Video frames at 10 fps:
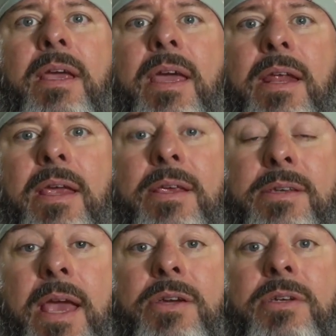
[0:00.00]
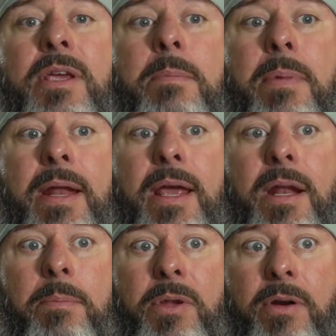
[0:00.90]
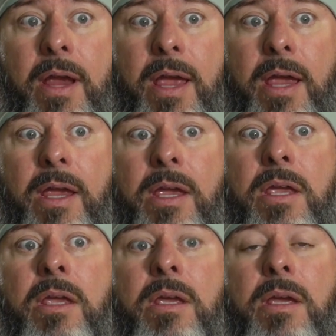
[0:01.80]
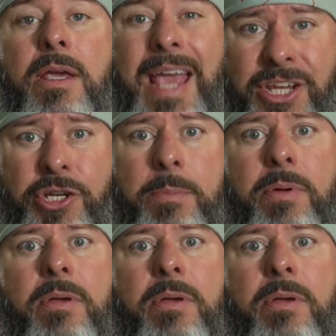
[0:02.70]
and it is actually a banana puree ketchup.